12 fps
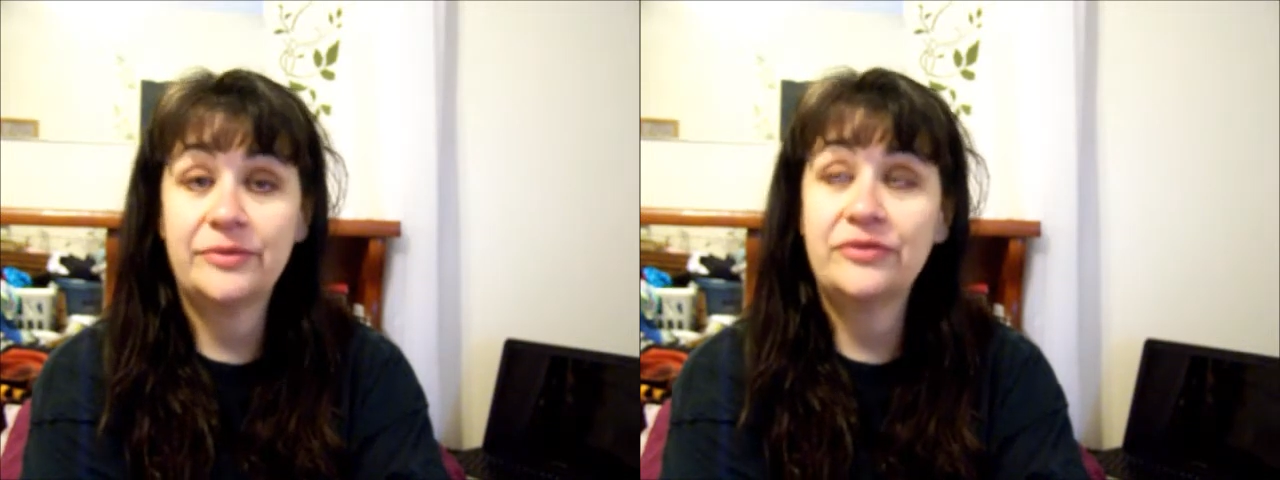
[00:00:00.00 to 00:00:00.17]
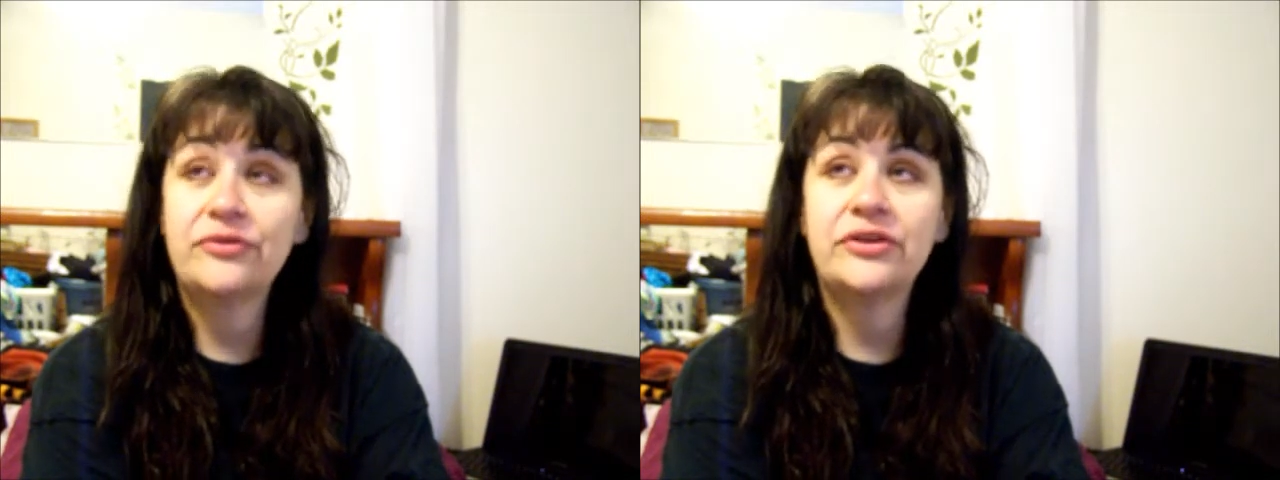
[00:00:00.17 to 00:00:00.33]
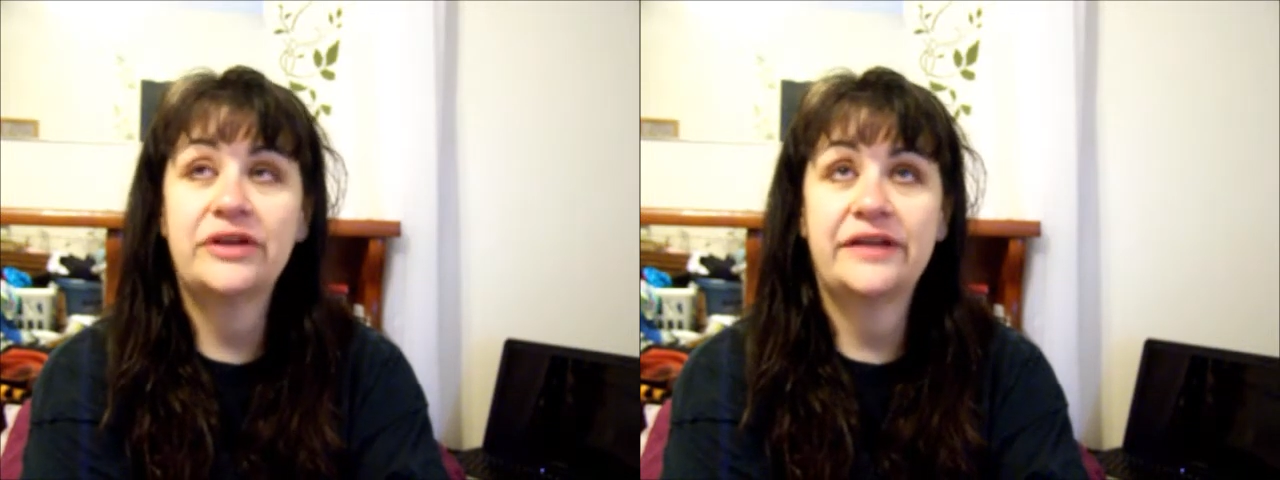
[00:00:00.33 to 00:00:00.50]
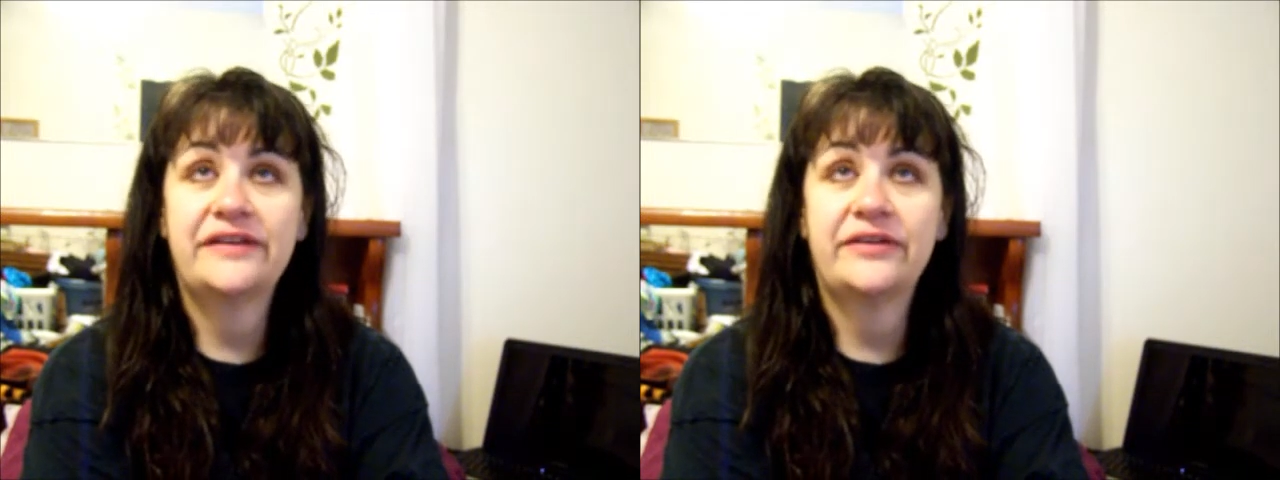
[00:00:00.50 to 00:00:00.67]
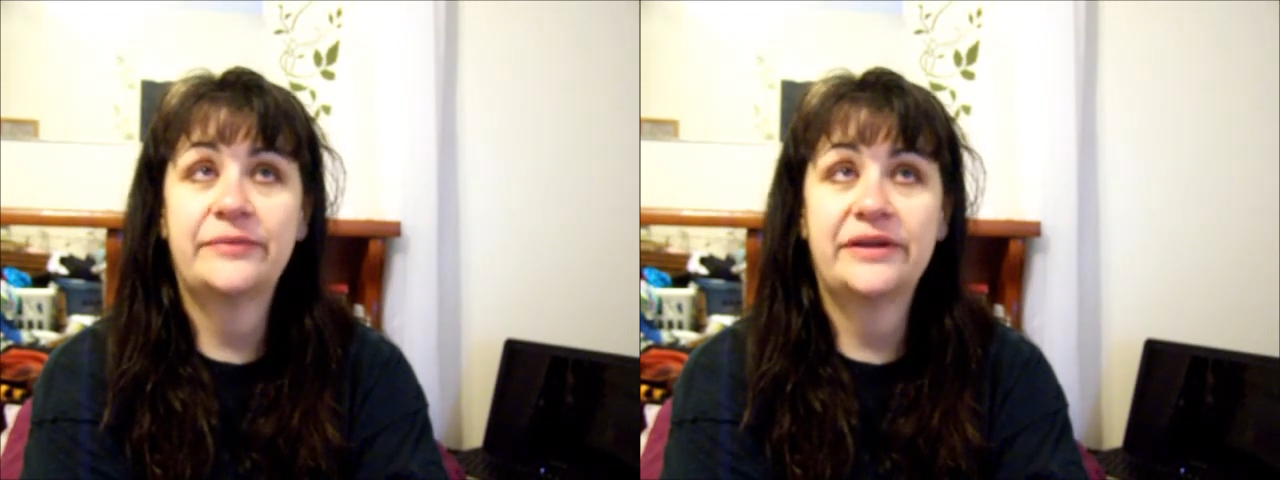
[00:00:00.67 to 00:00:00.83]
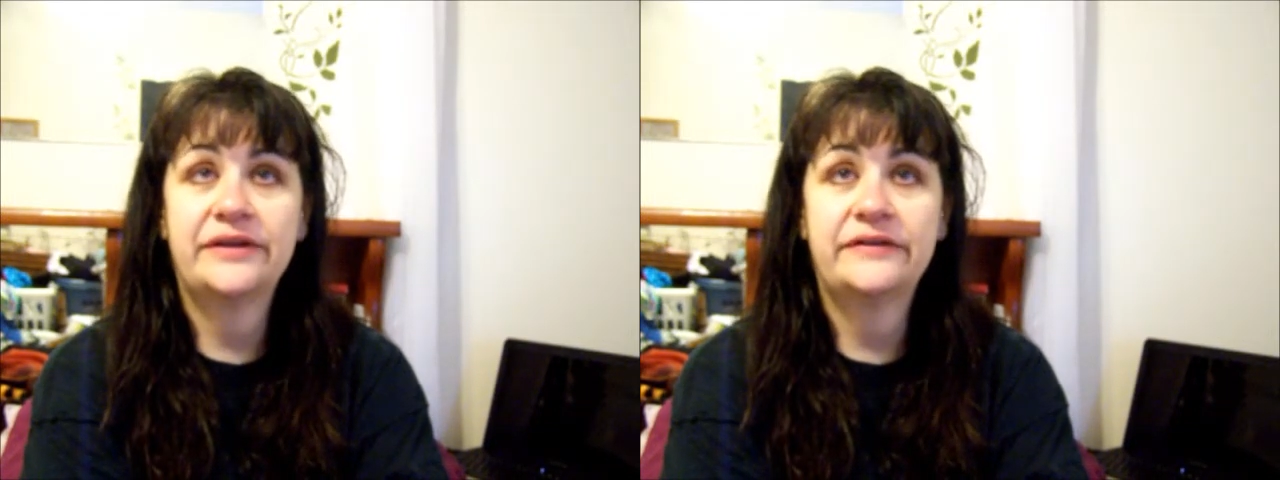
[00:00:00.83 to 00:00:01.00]
It was really nice
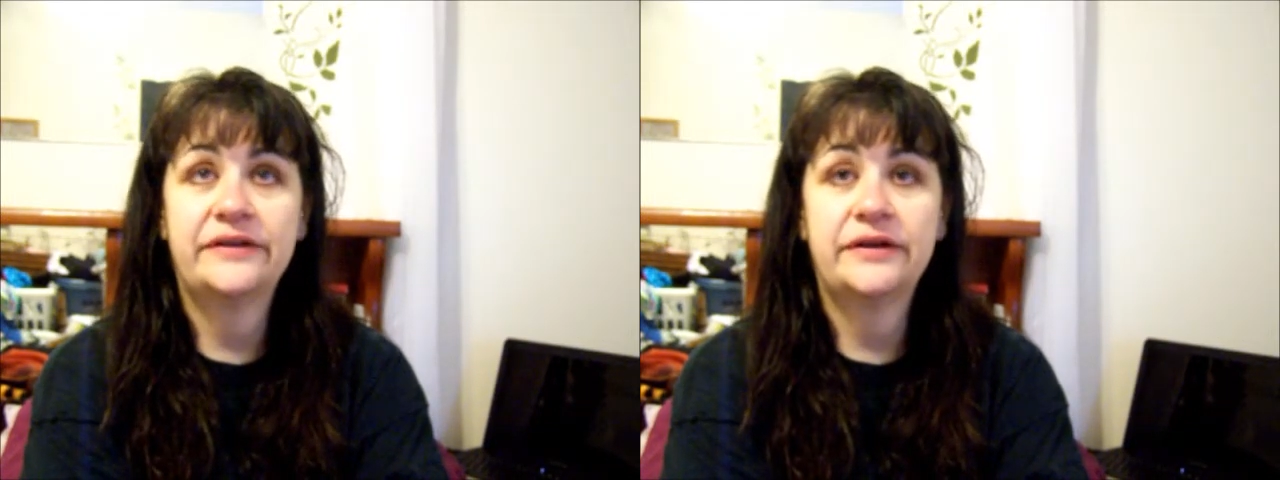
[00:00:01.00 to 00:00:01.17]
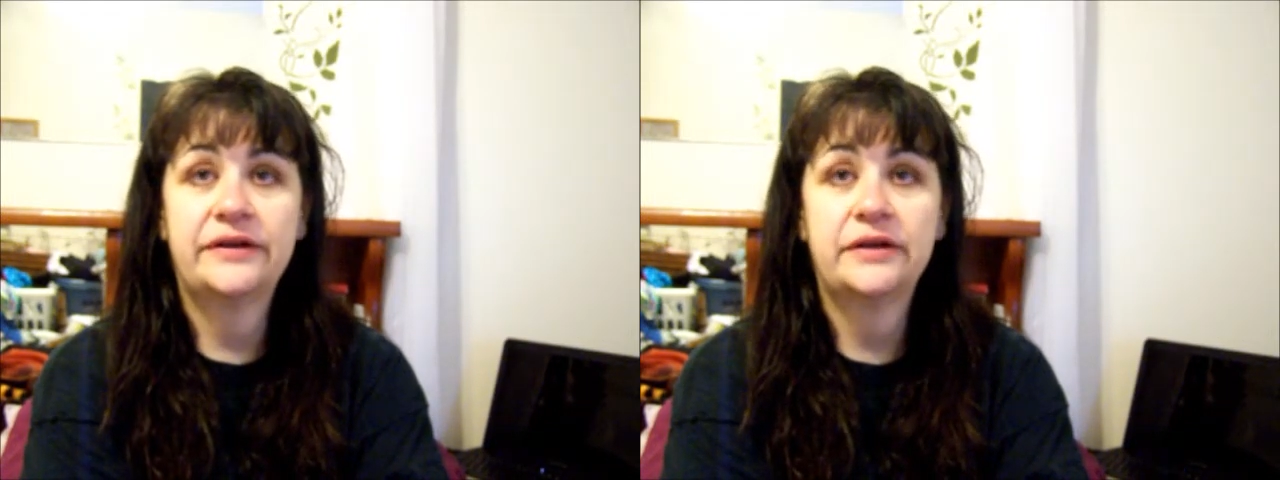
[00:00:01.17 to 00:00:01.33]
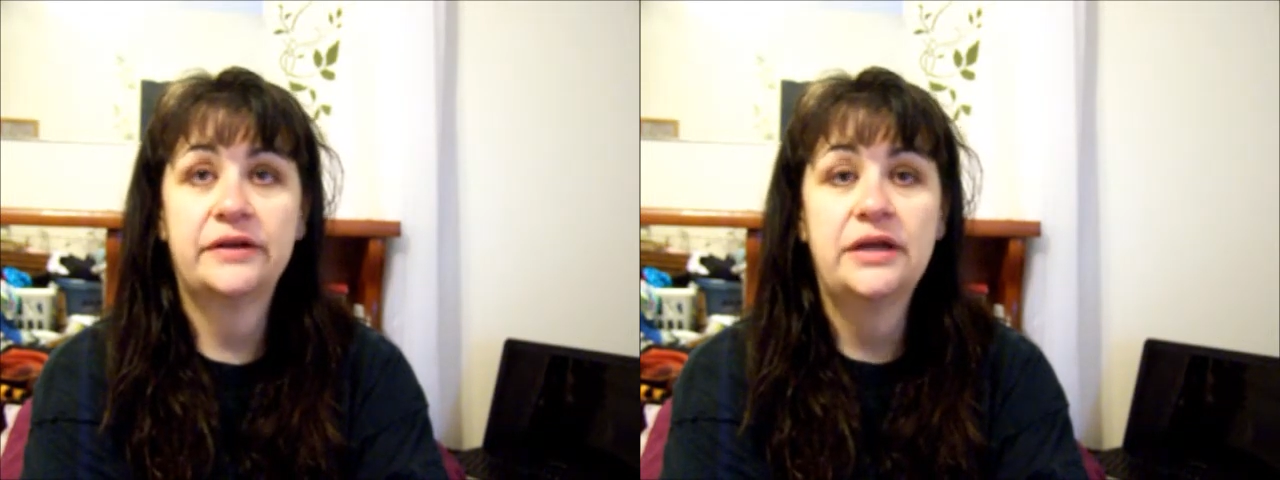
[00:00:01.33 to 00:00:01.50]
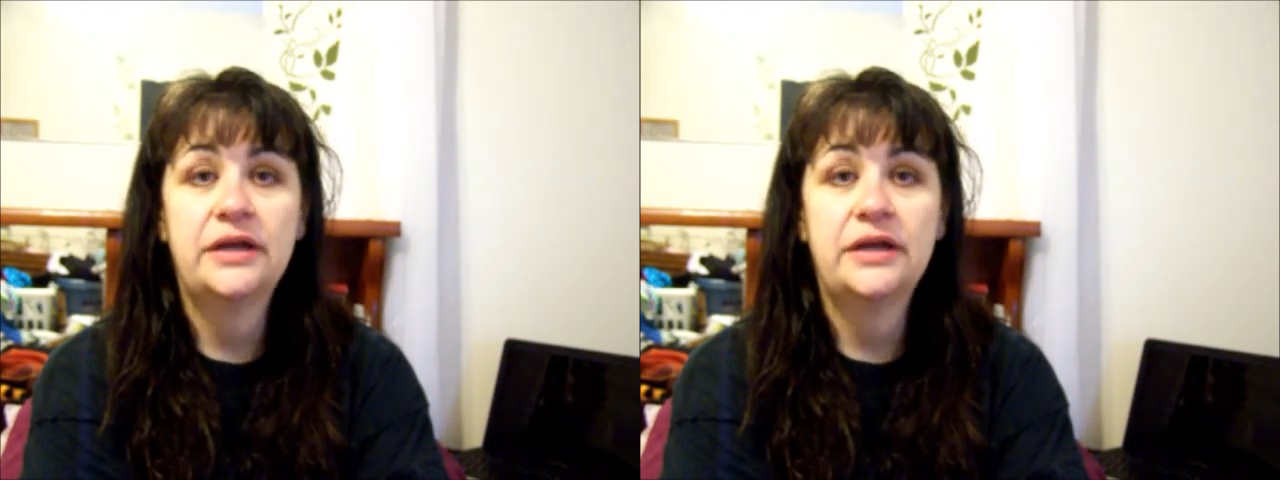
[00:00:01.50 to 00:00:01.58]
having my kids there.